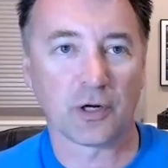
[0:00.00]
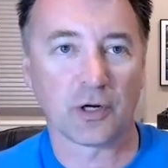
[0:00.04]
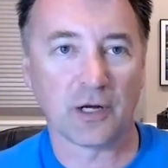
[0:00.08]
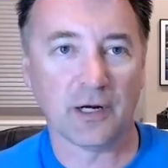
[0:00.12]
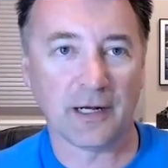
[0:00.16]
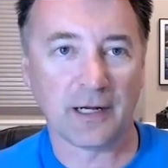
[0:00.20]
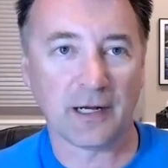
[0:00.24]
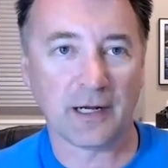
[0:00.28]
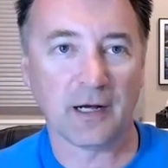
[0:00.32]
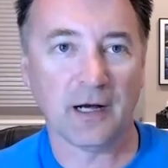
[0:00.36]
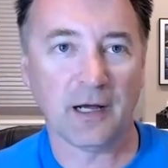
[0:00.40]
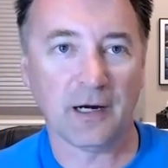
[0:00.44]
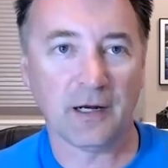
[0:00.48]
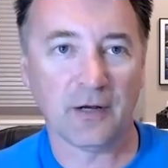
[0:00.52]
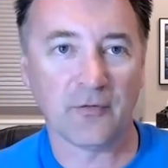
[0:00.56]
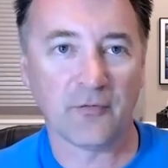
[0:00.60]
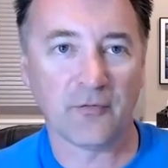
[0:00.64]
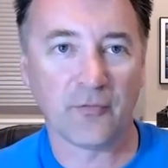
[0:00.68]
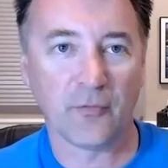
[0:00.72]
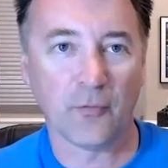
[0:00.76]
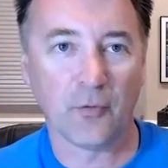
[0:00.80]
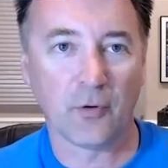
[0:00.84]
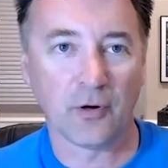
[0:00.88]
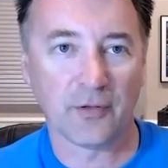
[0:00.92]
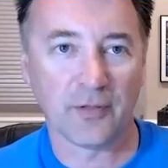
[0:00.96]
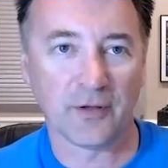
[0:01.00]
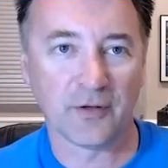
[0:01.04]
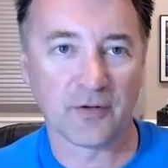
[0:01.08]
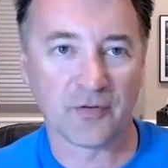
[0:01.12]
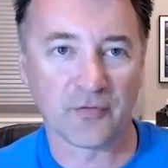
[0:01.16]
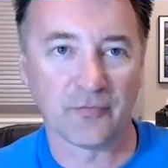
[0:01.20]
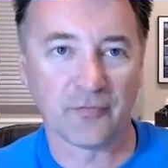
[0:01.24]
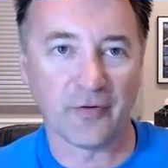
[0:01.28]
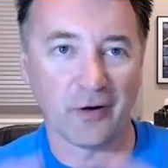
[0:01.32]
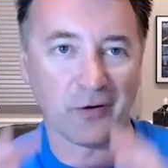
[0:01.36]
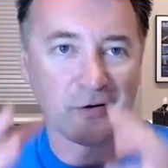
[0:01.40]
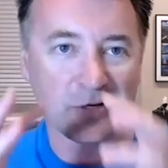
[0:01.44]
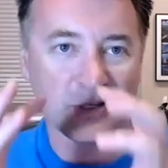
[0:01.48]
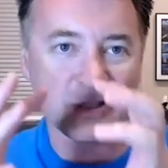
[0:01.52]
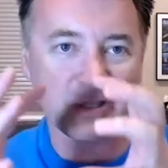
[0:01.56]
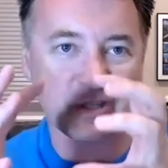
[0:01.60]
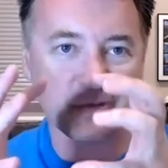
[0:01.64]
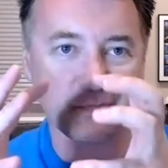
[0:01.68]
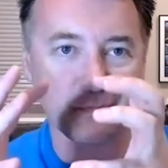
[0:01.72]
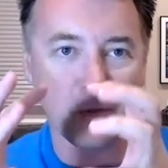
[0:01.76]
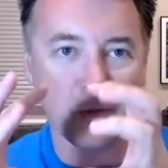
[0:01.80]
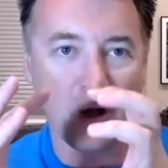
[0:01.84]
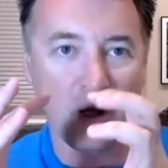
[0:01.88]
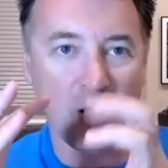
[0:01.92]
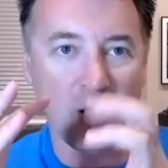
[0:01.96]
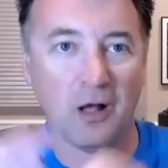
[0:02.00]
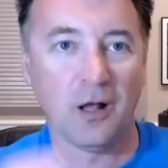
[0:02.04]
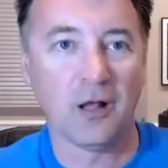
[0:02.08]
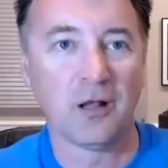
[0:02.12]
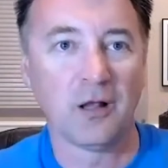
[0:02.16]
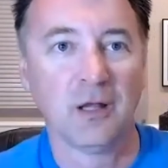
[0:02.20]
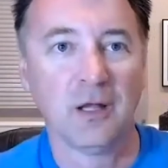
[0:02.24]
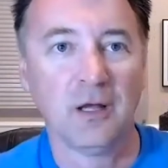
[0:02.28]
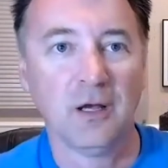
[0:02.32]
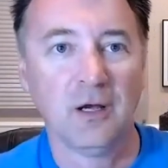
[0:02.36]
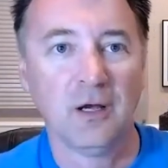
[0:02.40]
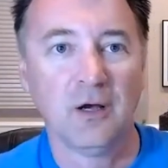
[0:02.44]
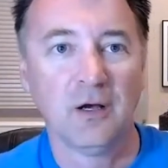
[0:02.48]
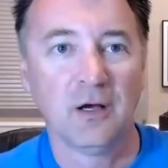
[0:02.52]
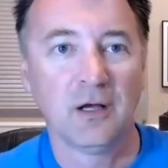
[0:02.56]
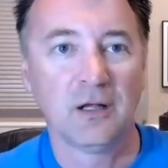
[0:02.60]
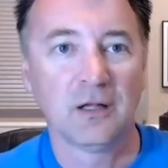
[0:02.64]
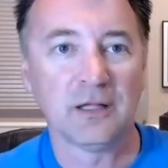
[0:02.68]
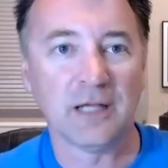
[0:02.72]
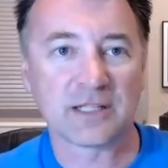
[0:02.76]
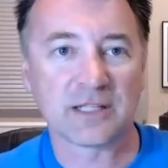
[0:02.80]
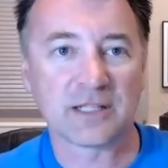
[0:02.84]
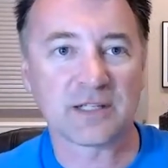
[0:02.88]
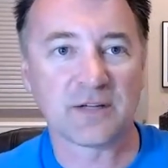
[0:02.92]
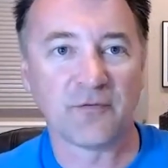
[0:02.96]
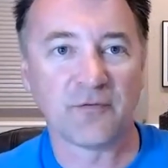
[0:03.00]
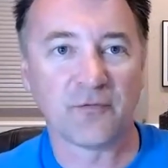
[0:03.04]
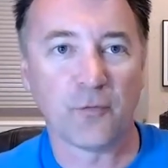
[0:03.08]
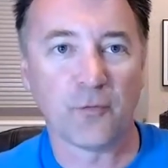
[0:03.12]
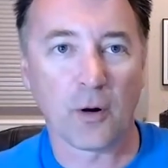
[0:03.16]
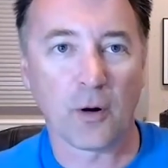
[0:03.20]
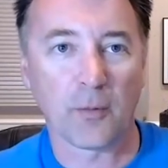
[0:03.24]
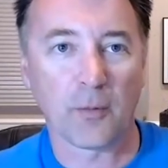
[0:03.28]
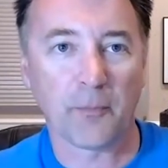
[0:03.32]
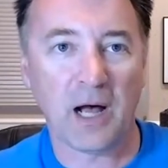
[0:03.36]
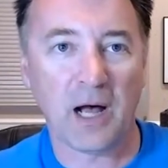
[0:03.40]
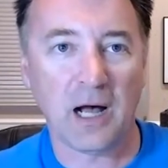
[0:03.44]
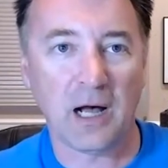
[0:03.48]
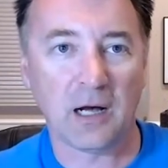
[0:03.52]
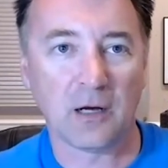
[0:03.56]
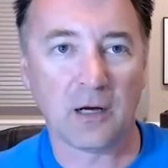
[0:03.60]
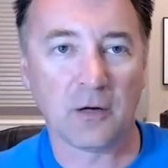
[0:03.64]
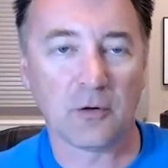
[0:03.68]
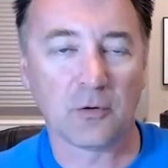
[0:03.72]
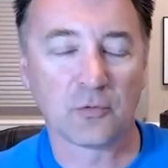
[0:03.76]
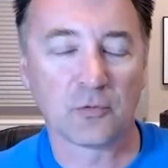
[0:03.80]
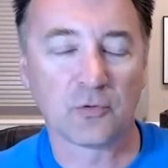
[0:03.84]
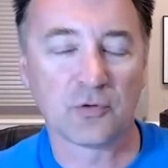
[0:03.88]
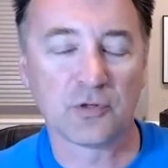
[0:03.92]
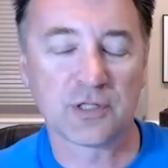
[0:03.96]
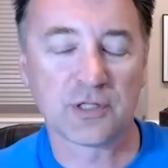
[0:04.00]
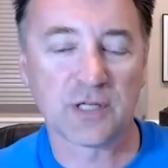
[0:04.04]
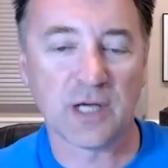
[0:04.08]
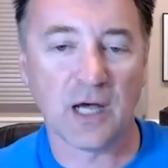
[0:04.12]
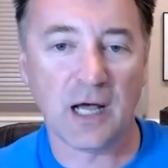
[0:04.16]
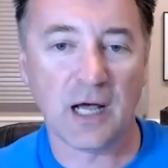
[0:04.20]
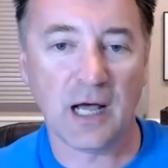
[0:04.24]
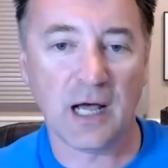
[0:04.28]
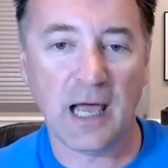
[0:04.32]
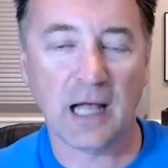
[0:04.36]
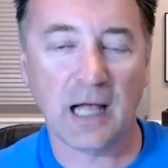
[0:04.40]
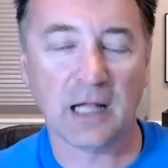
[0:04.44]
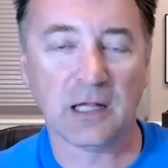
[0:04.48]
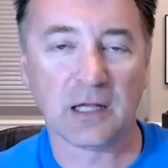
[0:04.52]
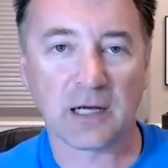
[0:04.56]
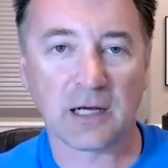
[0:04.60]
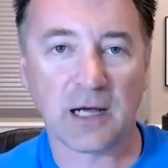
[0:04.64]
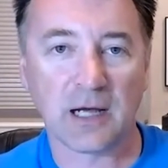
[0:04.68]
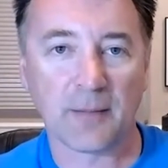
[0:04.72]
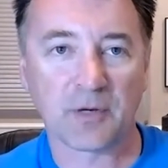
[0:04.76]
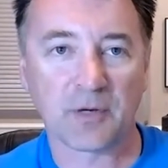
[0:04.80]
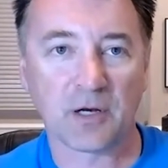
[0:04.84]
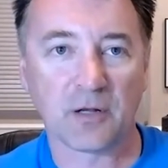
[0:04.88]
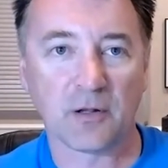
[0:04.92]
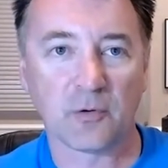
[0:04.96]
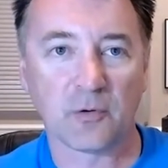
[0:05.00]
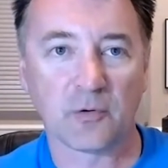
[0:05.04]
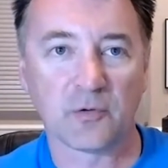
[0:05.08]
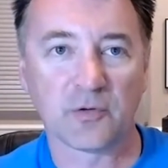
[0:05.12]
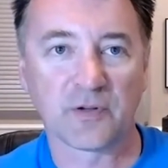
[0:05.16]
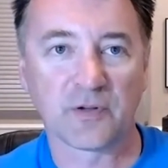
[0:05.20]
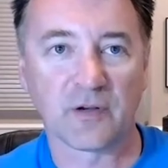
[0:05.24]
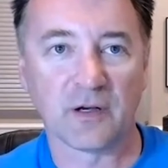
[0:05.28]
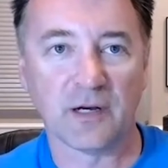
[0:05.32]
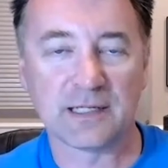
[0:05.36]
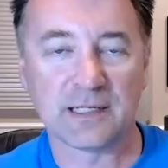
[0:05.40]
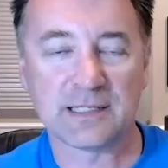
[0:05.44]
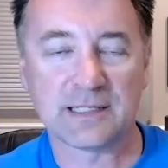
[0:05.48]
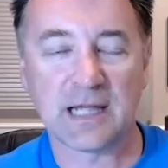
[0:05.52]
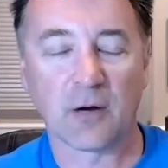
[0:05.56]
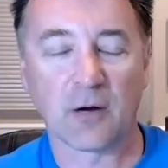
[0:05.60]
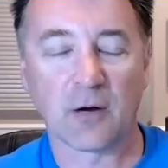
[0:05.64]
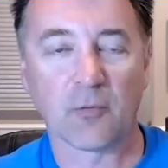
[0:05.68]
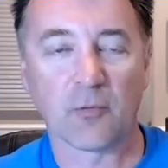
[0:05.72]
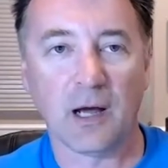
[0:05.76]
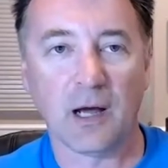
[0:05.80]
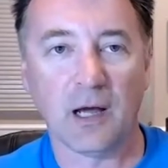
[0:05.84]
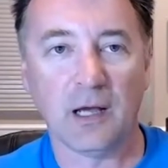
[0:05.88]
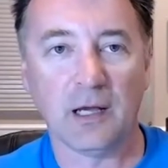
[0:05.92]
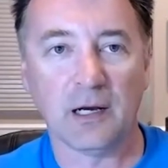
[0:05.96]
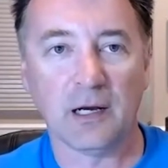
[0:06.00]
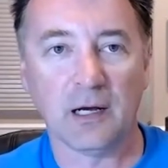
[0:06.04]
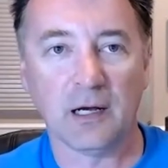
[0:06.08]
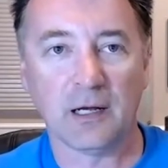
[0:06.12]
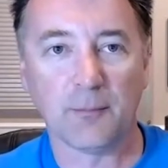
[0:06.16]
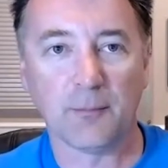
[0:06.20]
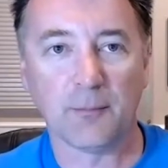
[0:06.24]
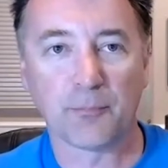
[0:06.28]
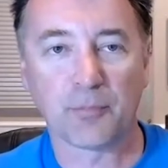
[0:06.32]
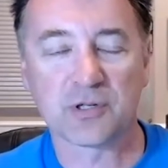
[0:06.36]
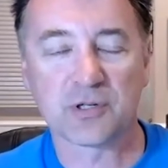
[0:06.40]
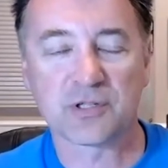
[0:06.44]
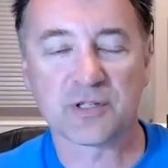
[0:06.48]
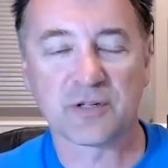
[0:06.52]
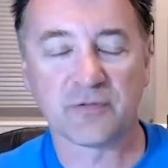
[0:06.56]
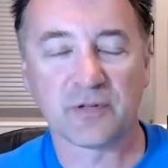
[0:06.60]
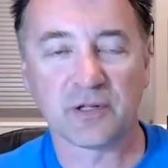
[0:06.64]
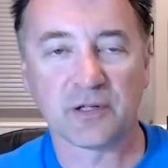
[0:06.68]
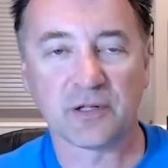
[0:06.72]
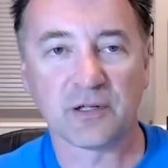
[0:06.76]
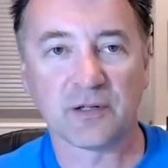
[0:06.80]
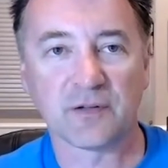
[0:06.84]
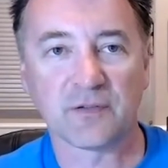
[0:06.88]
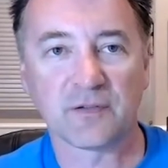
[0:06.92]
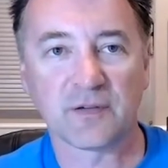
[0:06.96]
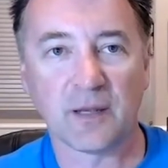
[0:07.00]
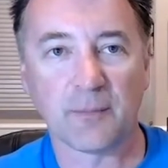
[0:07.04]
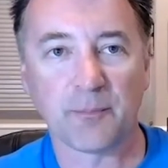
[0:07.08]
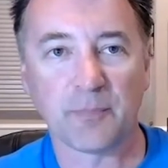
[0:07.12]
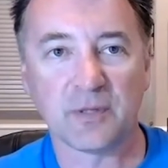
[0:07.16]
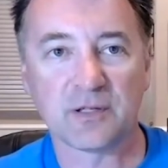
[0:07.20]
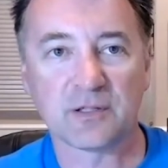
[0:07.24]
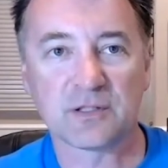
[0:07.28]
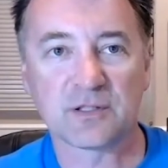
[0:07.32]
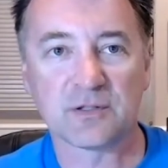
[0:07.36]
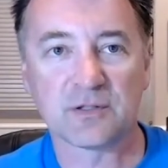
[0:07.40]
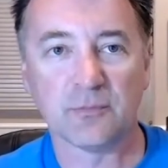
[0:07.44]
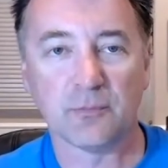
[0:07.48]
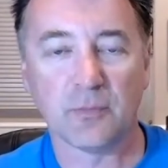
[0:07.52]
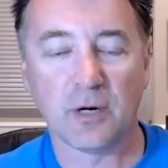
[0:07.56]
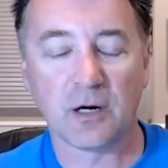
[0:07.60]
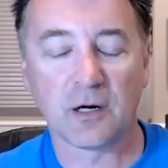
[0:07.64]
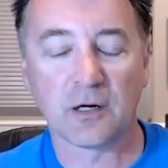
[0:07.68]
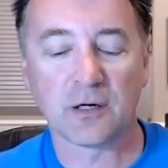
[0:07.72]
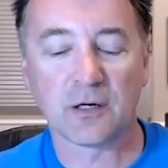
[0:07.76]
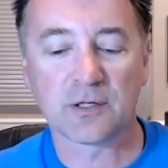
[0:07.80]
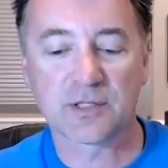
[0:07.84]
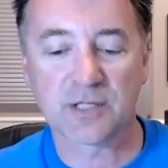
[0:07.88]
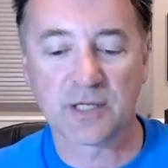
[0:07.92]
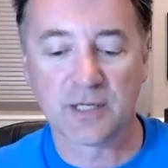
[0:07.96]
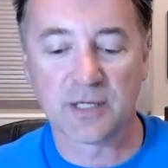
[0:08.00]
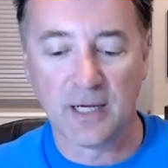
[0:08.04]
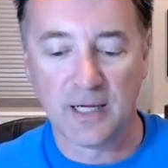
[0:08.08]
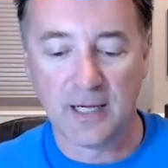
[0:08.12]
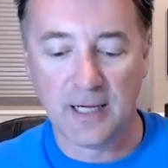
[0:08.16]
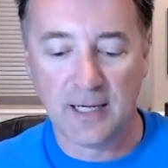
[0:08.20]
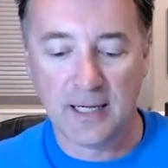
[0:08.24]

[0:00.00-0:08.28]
going to cut it for this very small, less than four pound uh, helicopter that was going to take a ride on Perseverance up into Mars.